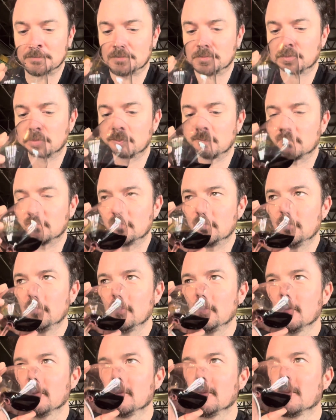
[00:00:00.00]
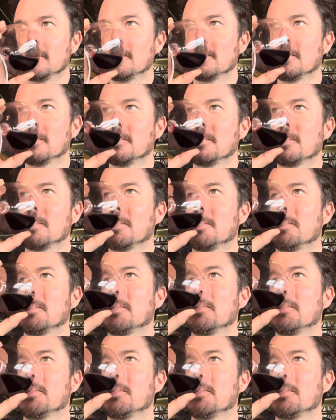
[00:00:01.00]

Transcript: Nothing is said.